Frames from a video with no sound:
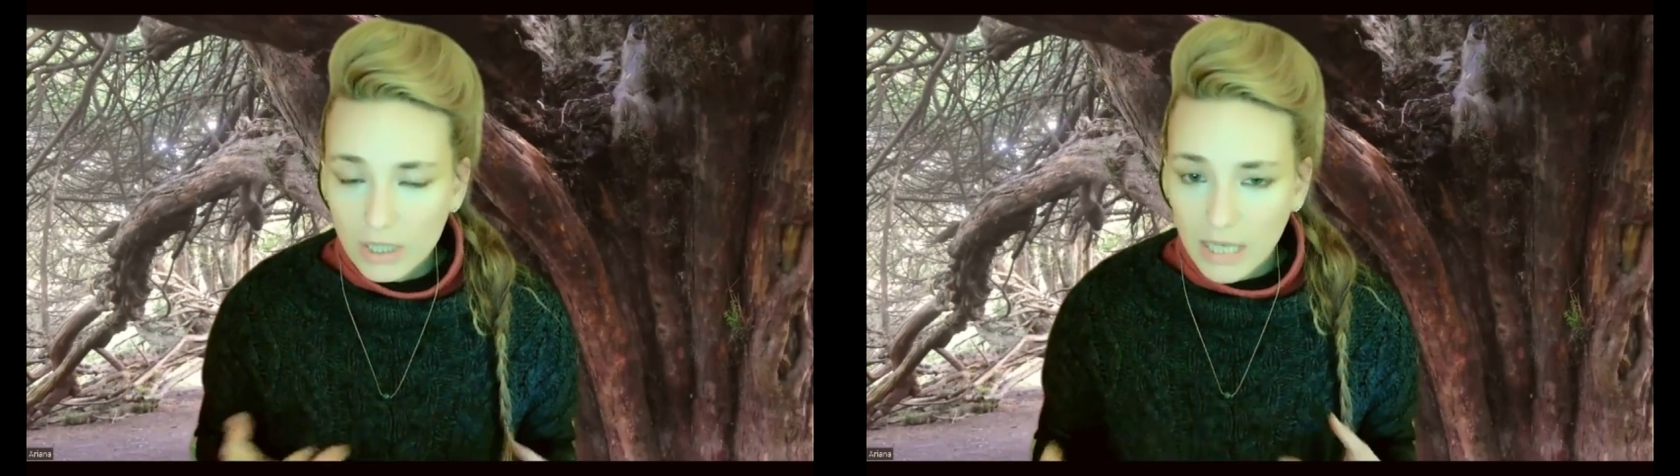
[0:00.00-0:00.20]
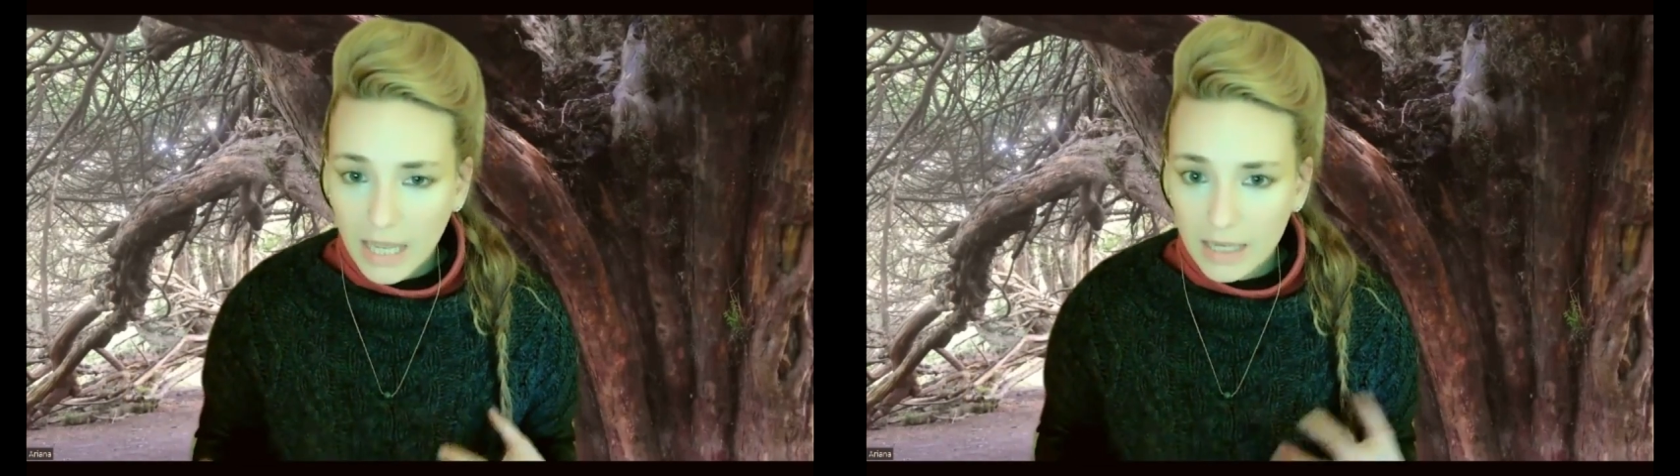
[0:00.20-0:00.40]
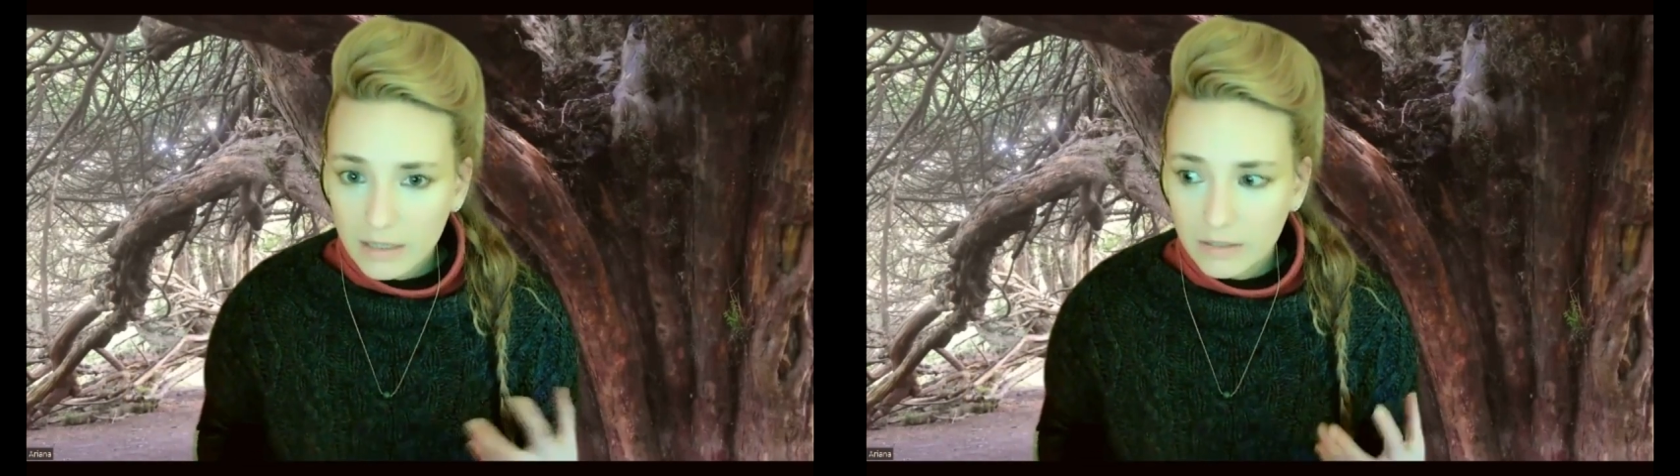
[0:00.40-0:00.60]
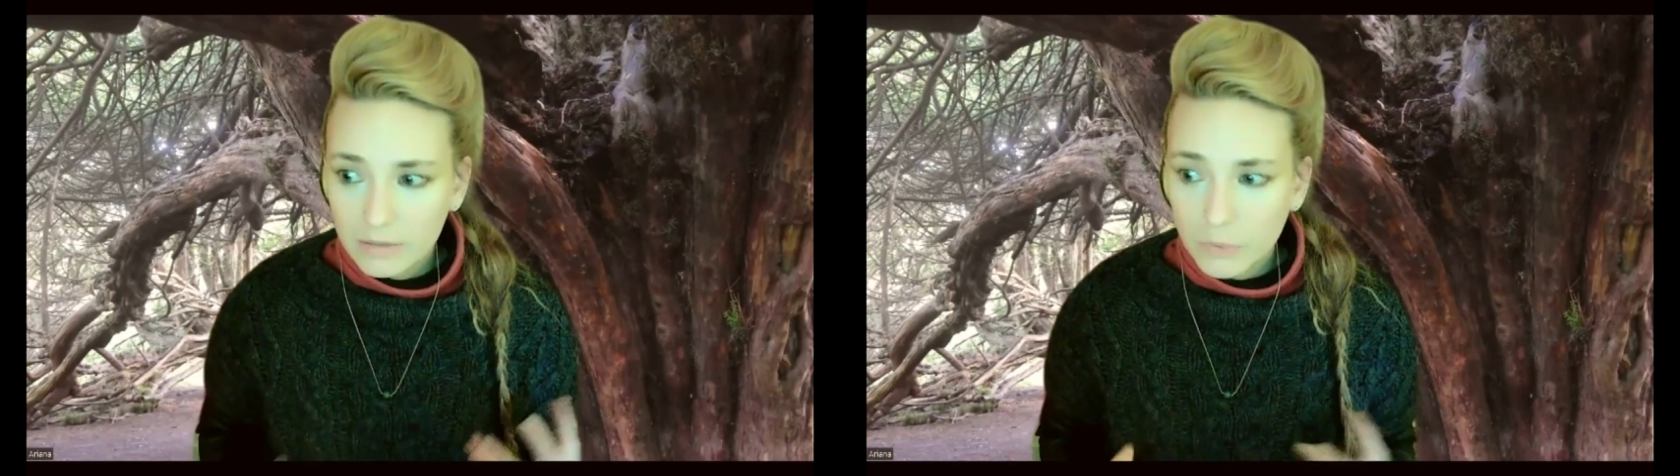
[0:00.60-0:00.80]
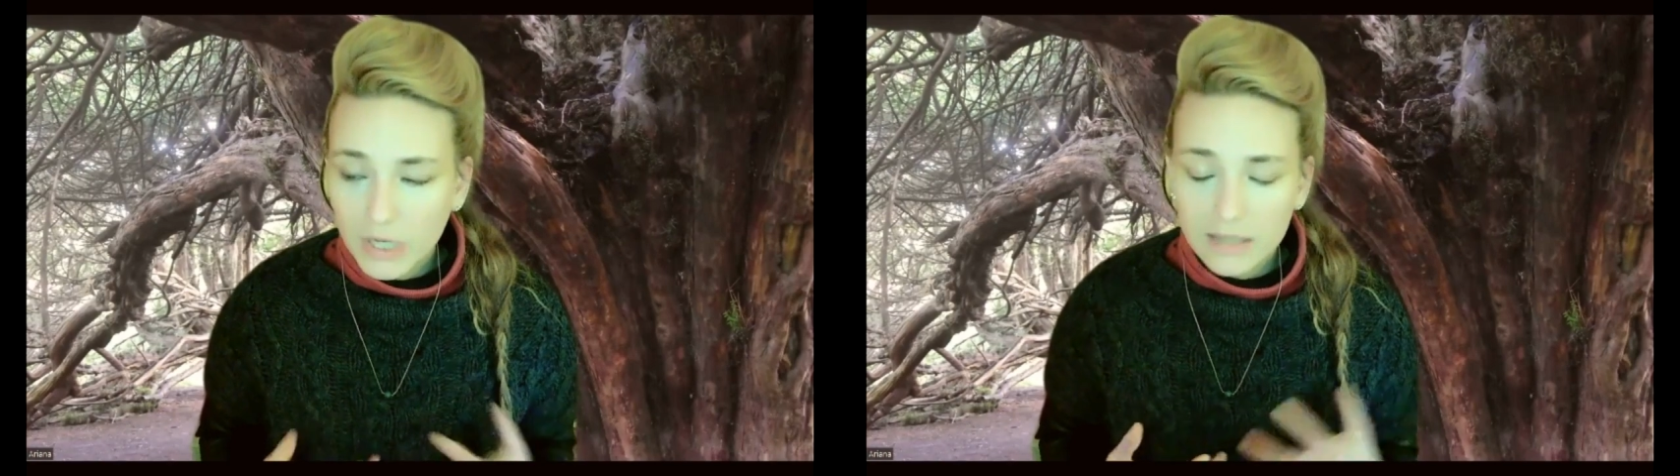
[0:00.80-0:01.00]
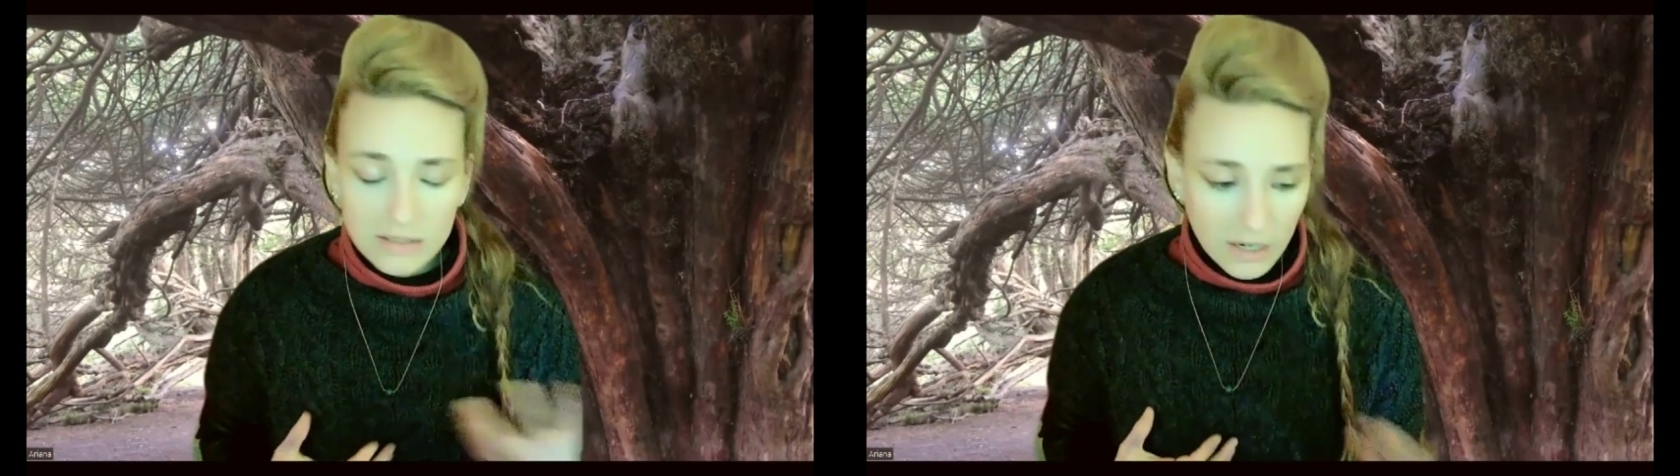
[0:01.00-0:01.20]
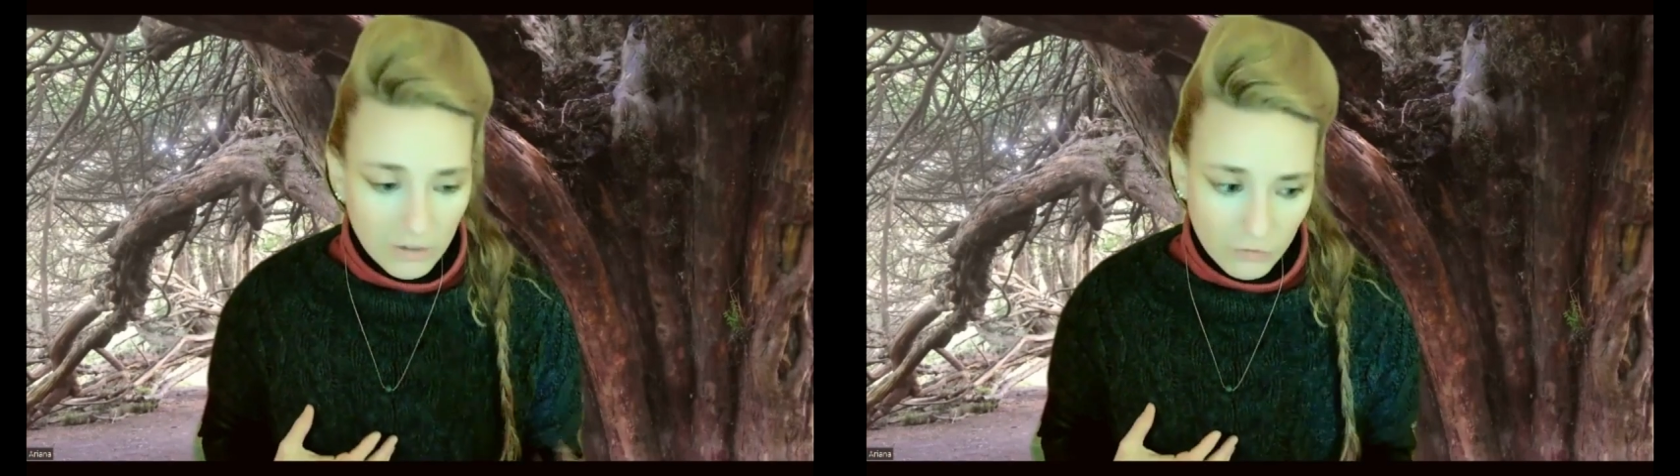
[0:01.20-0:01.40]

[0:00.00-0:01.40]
when I started